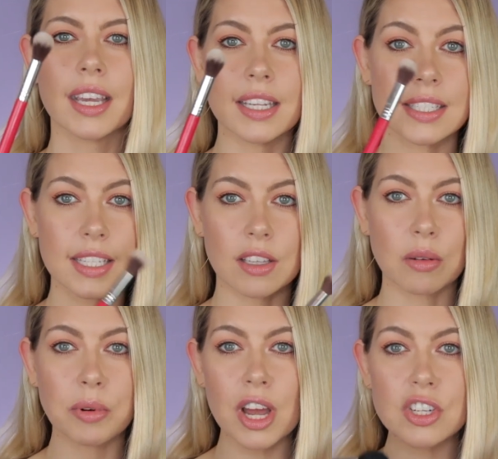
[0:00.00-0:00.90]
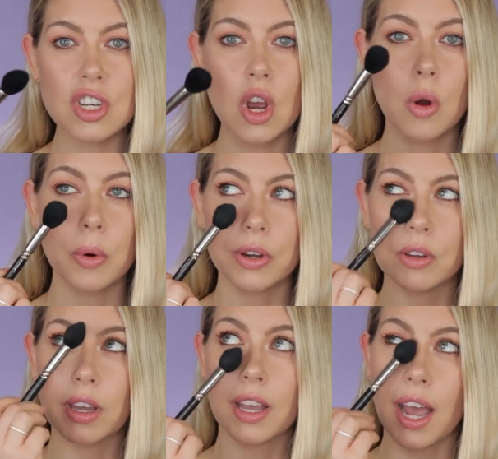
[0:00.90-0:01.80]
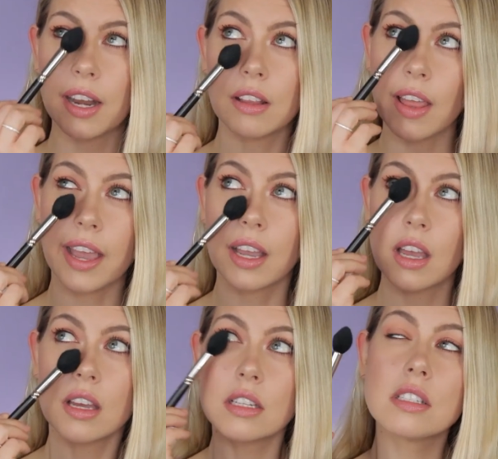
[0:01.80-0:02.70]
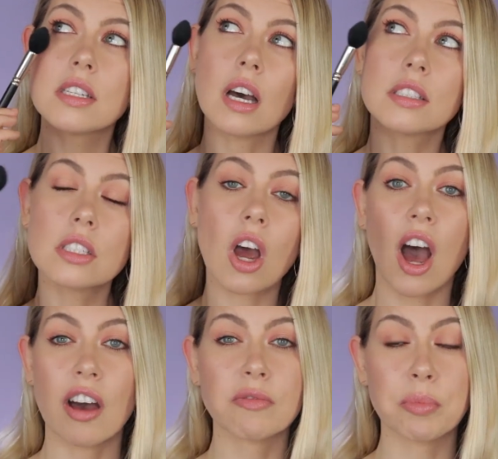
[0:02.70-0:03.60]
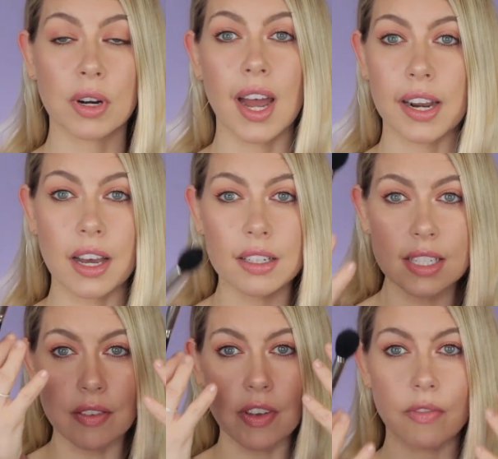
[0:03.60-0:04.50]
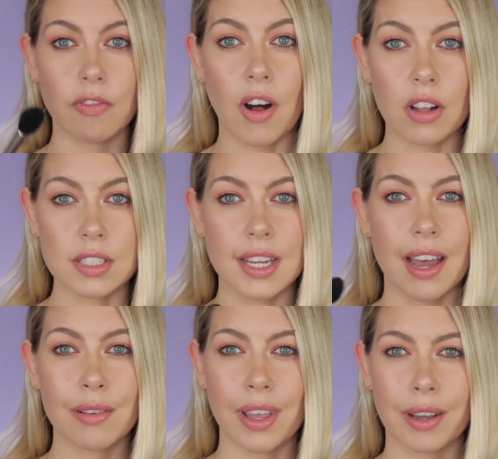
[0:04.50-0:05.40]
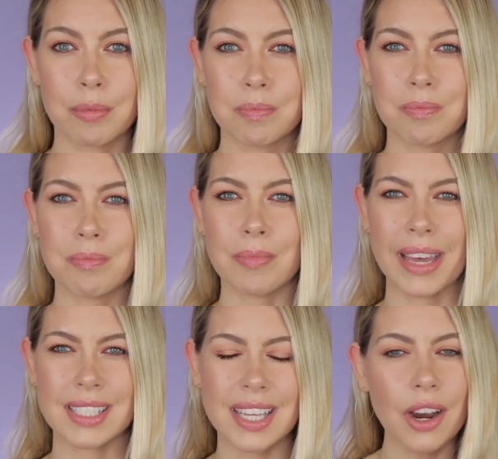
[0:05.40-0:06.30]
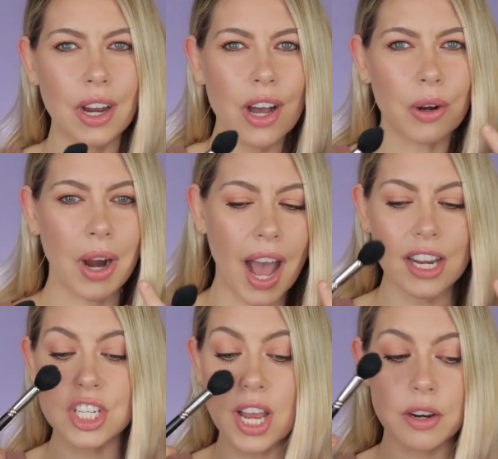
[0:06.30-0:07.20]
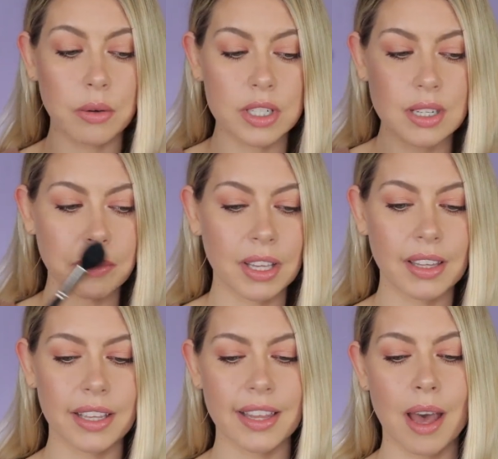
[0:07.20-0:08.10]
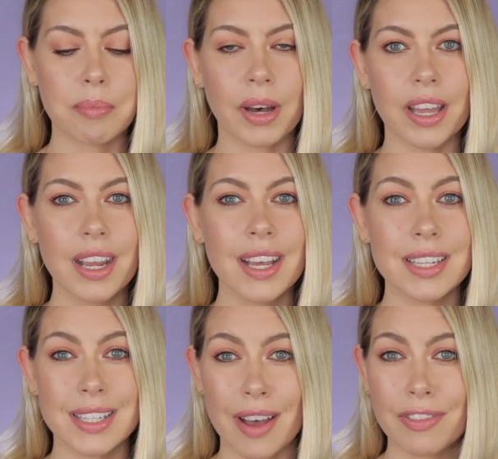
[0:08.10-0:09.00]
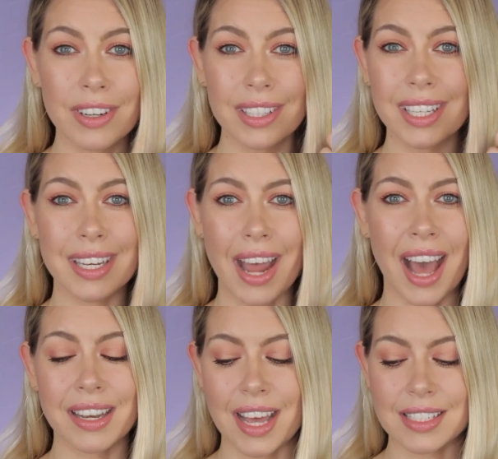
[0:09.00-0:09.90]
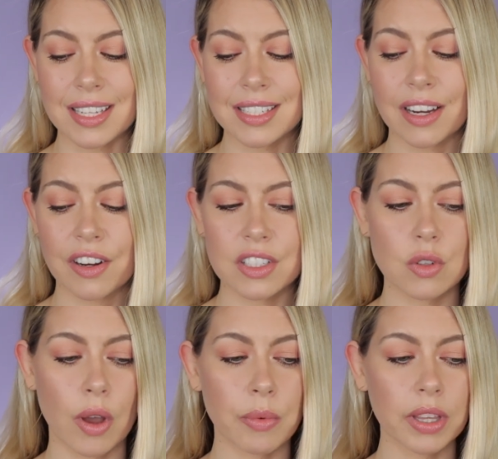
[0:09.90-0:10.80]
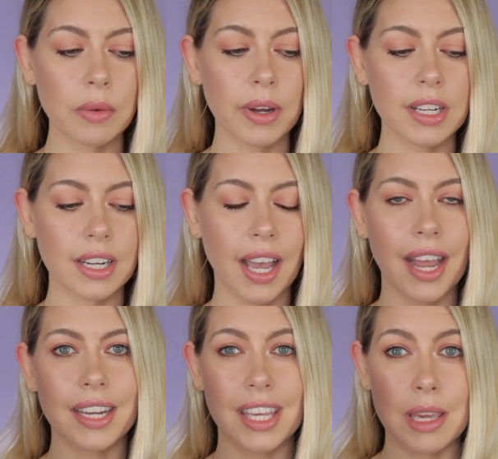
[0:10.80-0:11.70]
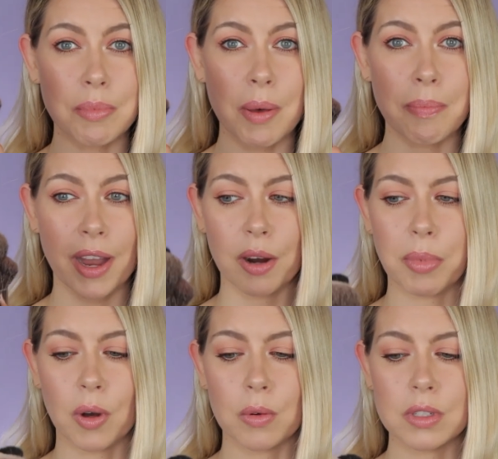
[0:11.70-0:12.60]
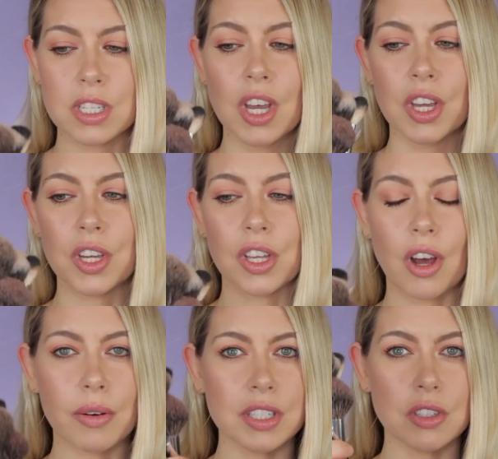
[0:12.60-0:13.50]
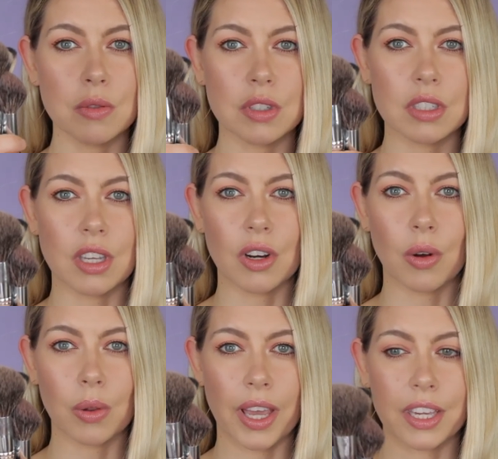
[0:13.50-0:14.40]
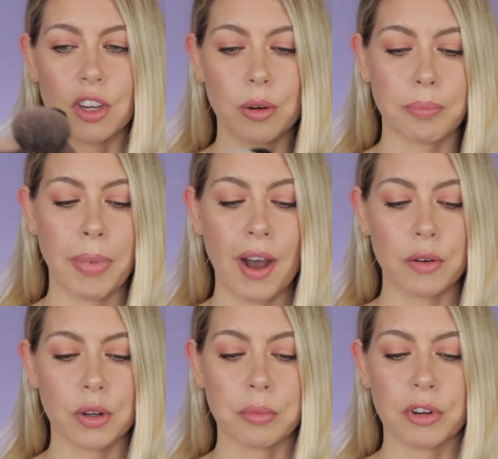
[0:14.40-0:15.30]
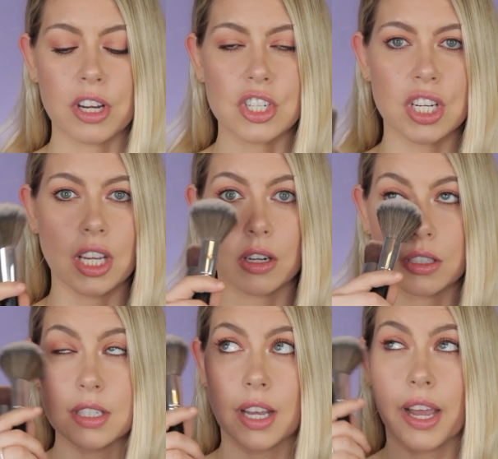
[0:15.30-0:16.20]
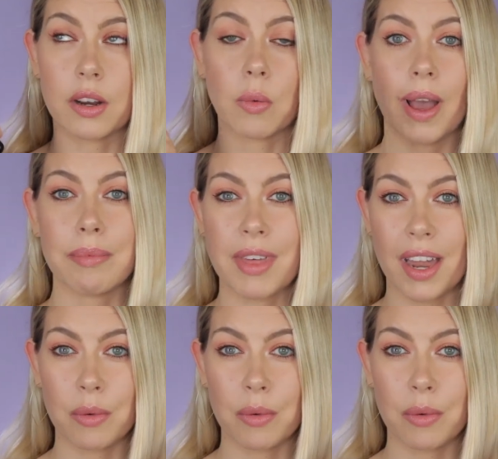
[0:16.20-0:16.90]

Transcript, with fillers: concealer brush, where you can kind of like dust off product if it falls down, like mascara or eyeshadow or something like that, but definitely not necessary. So I really wanted to kind of keep it bare bones. You can always use, you know, like your powder brush here to kind of wipe that